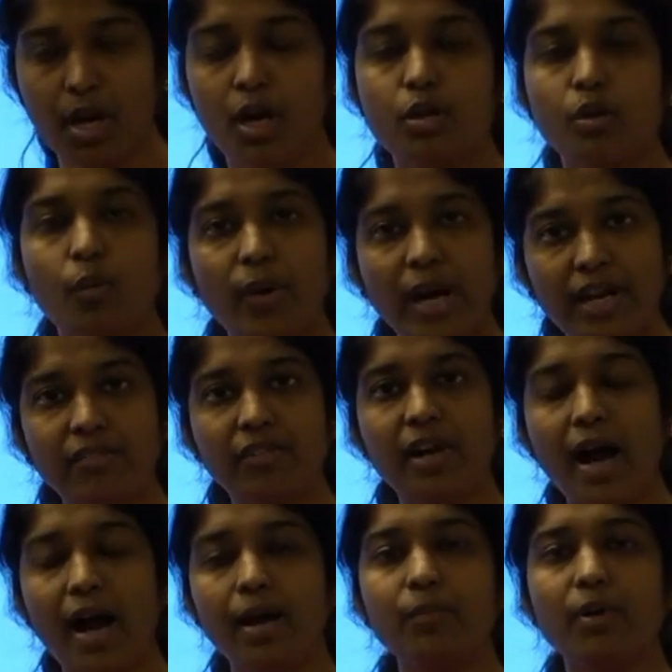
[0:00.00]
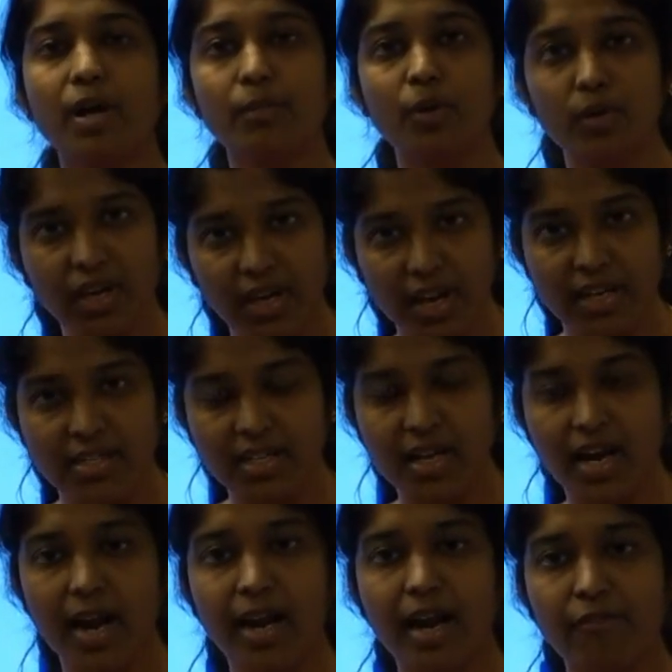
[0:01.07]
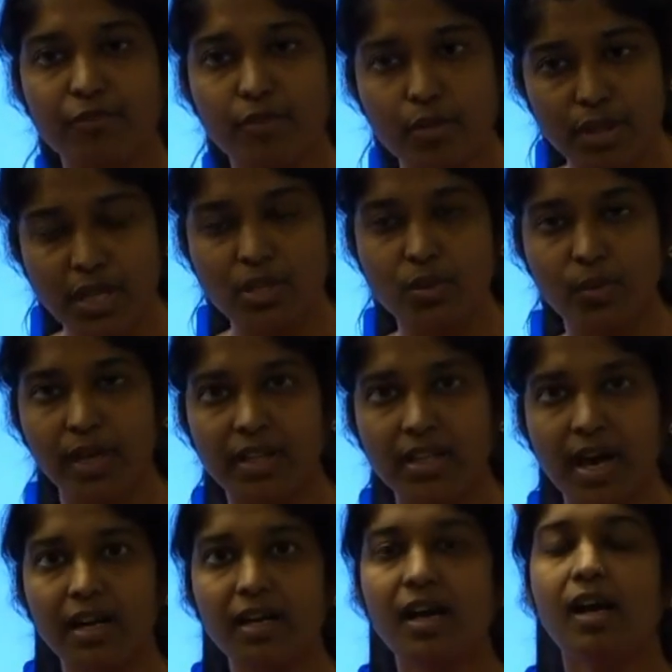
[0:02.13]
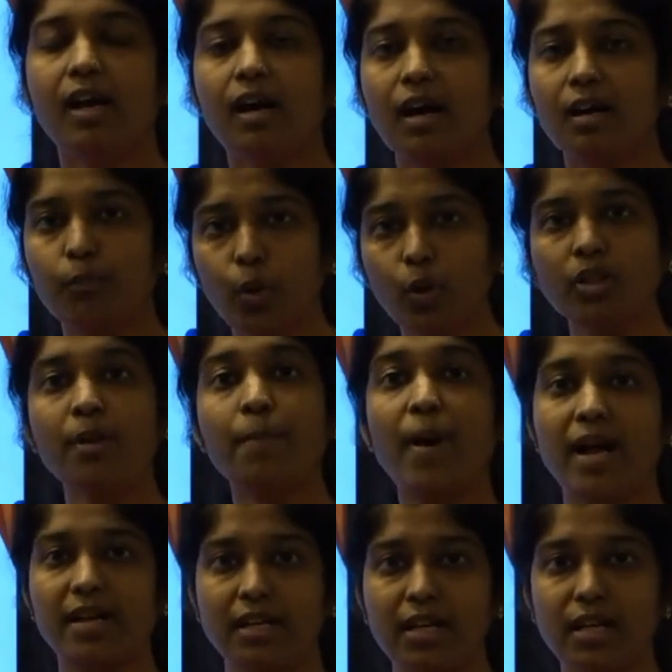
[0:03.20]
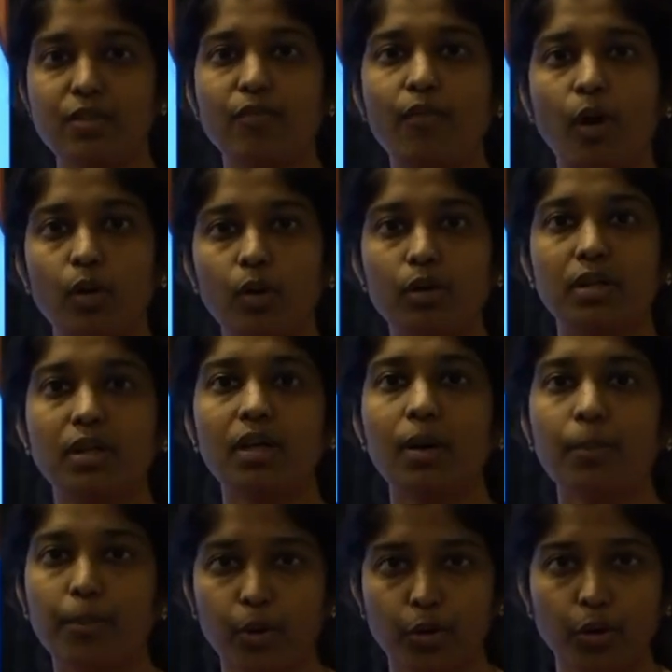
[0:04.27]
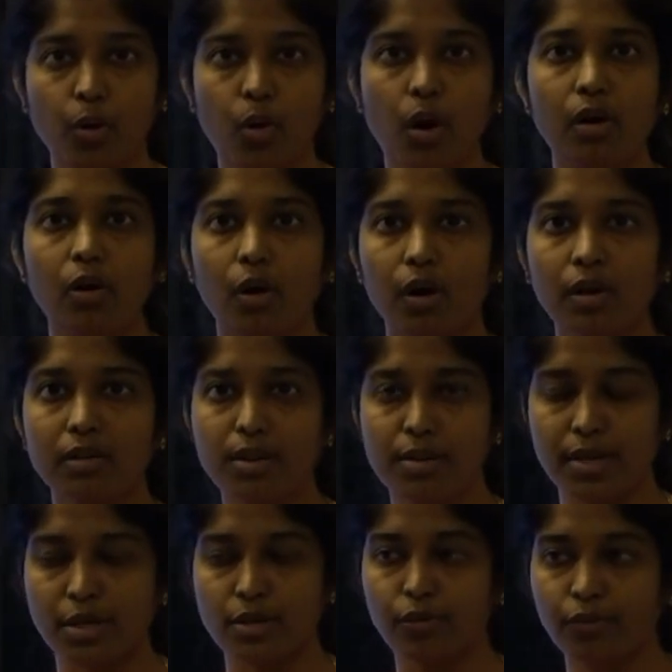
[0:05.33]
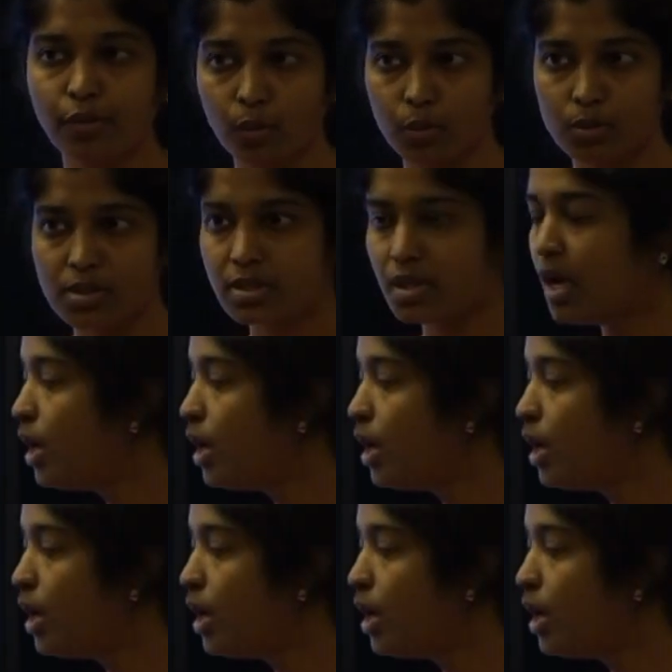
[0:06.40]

So whenever I am communicating, I have to see to it that both the parties follow the protocol or the set of rules.